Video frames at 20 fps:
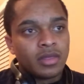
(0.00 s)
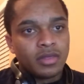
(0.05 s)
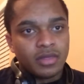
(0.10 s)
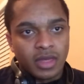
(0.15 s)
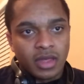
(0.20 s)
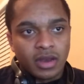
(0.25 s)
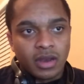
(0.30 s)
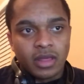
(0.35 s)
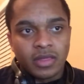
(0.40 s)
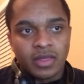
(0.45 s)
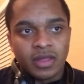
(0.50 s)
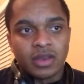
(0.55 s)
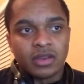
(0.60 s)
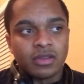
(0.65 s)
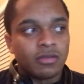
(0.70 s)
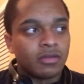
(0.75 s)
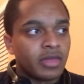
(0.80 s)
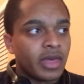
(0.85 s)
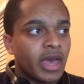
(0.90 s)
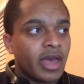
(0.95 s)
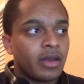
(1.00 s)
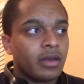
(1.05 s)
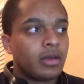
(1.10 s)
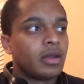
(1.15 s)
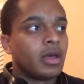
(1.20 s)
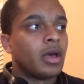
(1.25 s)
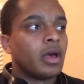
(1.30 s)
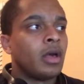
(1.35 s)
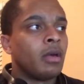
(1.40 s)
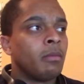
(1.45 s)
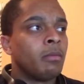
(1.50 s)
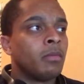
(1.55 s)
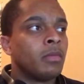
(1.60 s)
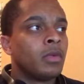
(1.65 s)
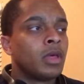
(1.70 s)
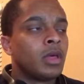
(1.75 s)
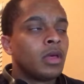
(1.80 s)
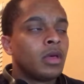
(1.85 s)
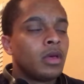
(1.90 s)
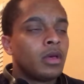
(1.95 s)
then do that.
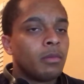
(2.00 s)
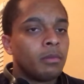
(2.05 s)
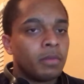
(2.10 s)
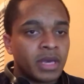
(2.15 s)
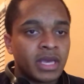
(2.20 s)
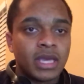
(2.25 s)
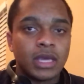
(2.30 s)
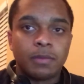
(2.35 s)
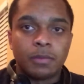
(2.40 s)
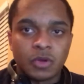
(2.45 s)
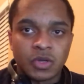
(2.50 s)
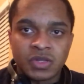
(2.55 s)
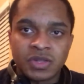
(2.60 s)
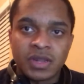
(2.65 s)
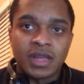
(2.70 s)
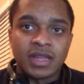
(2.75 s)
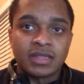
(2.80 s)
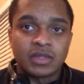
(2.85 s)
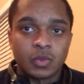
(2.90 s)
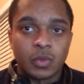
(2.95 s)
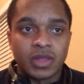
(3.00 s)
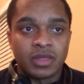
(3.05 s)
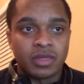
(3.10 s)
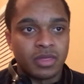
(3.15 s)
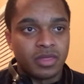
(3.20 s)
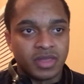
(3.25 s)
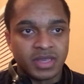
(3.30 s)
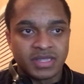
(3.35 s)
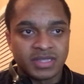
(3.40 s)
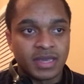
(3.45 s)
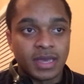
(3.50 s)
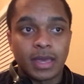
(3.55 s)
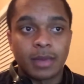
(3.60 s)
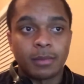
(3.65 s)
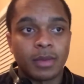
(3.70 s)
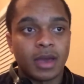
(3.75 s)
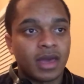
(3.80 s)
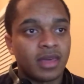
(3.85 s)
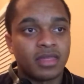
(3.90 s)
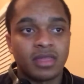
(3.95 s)
But keep your stance with the
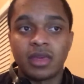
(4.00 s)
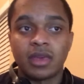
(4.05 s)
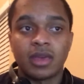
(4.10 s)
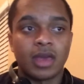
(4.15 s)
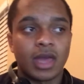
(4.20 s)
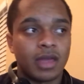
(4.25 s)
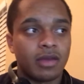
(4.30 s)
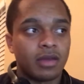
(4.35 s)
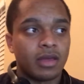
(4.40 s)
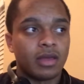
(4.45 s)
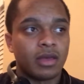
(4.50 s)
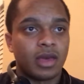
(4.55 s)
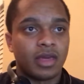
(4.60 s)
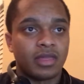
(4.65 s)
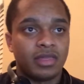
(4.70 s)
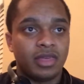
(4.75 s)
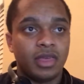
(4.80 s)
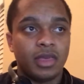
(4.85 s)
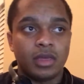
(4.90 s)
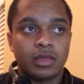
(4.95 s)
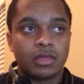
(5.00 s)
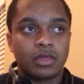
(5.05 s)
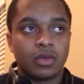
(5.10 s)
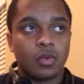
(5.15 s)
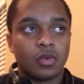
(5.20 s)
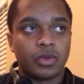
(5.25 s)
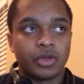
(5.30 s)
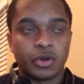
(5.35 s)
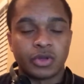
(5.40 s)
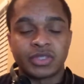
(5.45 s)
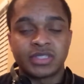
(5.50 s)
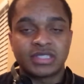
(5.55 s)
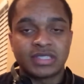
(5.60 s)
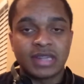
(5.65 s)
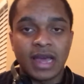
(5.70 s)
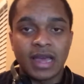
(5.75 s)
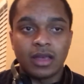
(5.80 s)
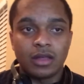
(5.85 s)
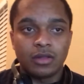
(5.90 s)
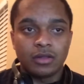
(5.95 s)
same. I think your
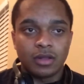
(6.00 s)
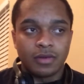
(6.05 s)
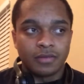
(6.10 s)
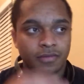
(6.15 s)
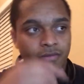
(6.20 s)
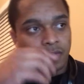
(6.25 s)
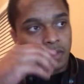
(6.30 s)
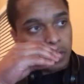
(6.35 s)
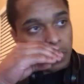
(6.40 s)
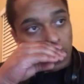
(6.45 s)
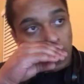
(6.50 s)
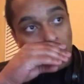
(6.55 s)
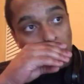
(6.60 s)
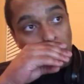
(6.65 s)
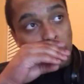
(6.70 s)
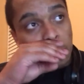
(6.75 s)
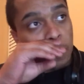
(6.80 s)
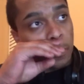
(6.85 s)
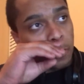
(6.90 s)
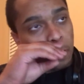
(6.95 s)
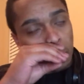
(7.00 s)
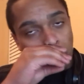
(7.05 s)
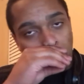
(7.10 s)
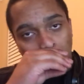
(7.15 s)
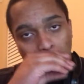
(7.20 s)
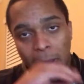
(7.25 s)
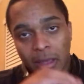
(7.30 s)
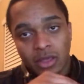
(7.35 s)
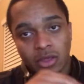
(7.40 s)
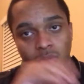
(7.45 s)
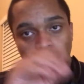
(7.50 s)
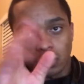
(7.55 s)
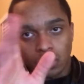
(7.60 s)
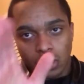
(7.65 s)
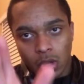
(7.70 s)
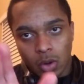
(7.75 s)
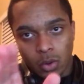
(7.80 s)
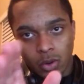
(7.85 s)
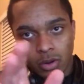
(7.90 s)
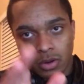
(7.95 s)
style of how you
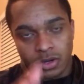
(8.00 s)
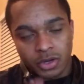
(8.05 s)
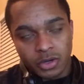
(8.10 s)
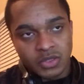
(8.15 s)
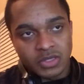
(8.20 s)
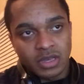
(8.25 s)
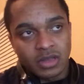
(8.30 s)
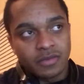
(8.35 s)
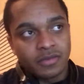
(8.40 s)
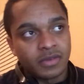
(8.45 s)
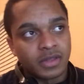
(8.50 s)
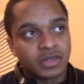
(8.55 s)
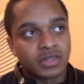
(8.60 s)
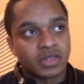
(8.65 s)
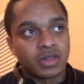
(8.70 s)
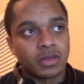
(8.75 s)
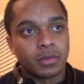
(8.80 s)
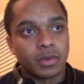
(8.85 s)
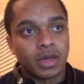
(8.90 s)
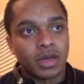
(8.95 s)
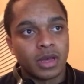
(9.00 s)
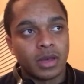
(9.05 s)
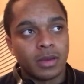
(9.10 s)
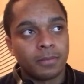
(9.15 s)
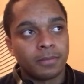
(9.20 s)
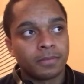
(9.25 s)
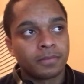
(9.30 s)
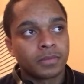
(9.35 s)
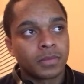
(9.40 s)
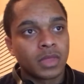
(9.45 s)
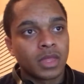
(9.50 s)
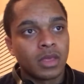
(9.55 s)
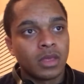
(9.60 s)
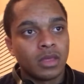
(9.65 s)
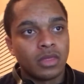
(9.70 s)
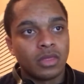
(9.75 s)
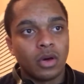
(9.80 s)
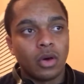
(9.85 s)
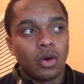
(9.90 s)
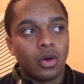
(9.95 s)
lower yourself into
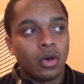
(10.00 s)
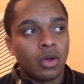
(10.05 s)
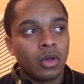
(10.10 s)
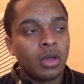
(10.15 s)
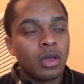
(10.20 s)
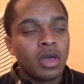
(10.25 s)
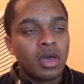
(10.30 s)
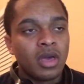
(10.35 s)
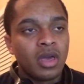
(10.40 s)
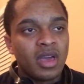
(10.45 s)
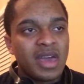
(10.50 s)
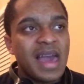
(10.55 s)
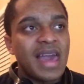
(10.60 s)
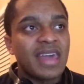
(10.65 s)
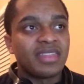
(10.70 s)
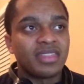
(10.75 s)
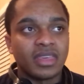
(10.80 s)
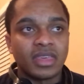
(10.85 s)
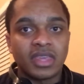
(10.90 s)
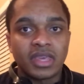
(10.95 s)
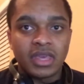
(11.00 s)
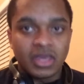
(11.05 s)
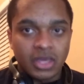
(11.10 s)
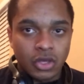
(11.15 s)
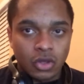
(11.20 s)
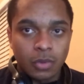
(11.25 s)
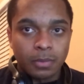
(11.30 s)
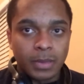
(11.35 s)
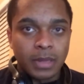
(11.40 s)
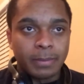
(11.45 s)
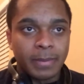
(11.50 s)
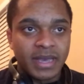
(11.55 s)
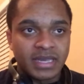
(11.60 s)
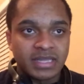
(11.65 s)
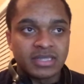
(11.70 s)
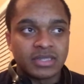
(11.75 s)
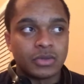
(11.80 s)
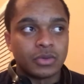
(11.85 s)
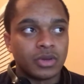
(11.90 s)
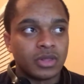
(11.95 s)
the hole. I think you'll be
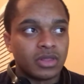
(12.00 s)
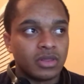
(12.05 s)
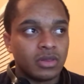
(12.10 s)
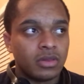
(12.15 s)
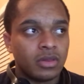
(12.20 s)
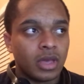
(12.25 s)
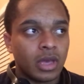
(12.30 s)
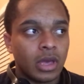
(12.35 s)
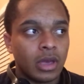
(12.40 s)
best suited